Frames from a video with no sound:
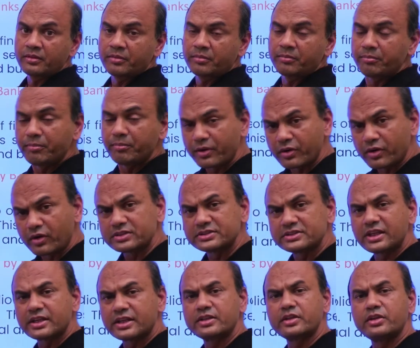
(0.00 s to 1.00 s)
Because there
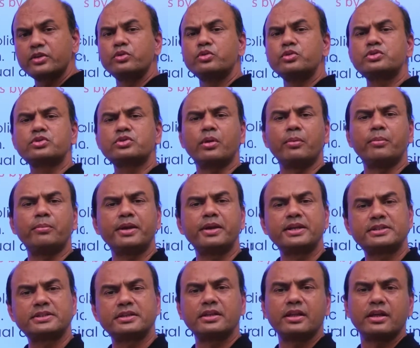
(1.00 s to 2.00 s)
is a huge
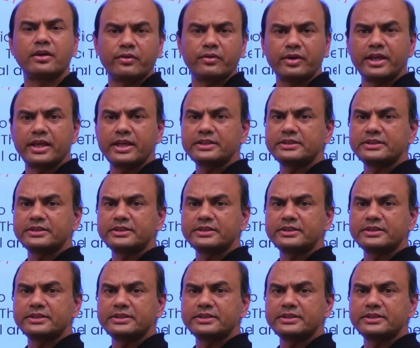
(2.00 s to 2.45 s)
competition nowadays